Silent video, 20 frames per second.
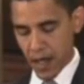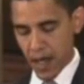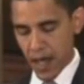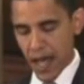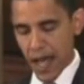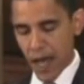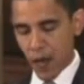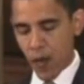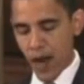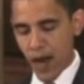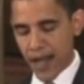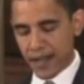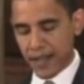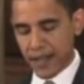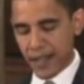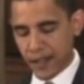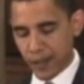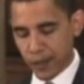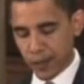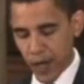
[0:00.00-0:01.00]
I write
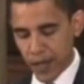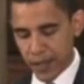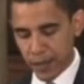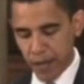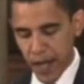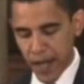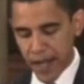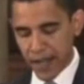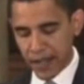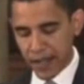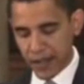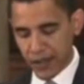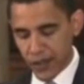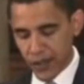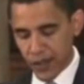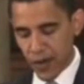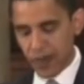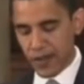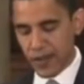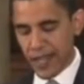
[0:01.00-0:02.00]
to express my
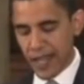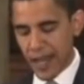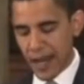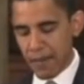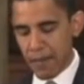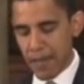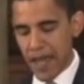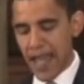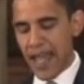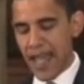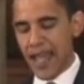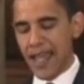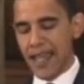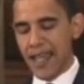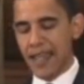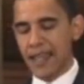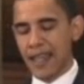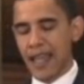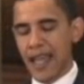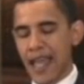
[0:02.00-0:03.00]
concerns that may,
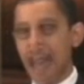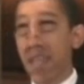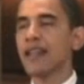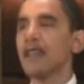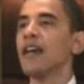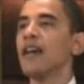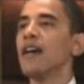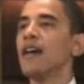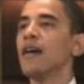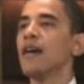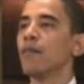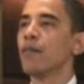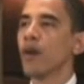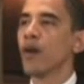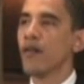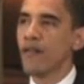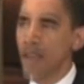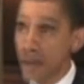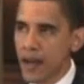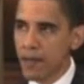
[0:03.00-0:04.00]
in the end,
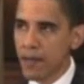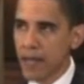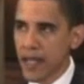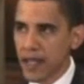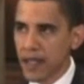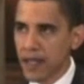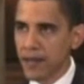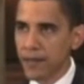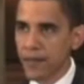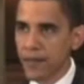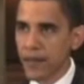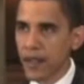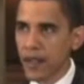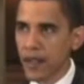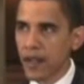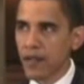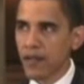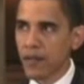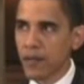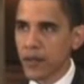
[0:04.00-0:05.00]
prevent me
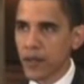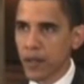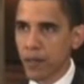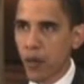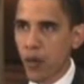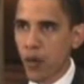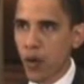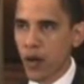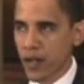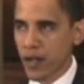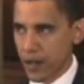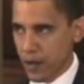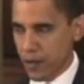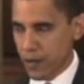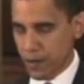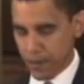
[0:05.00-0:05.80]
from supporting you."